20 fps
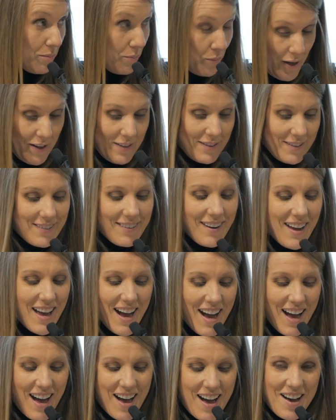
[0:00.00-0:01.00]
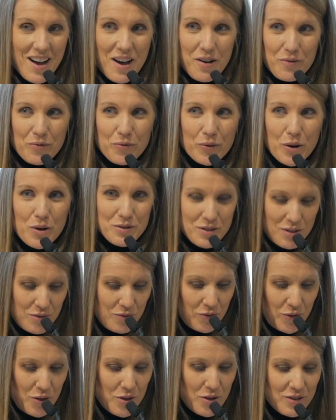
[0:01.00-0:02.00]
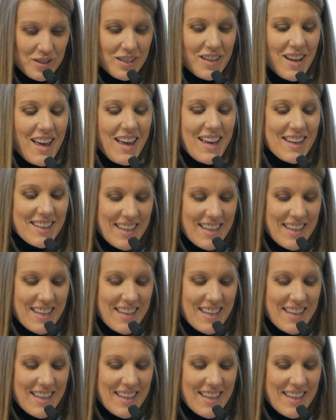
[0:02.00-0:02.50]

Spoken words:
but frozen fruit,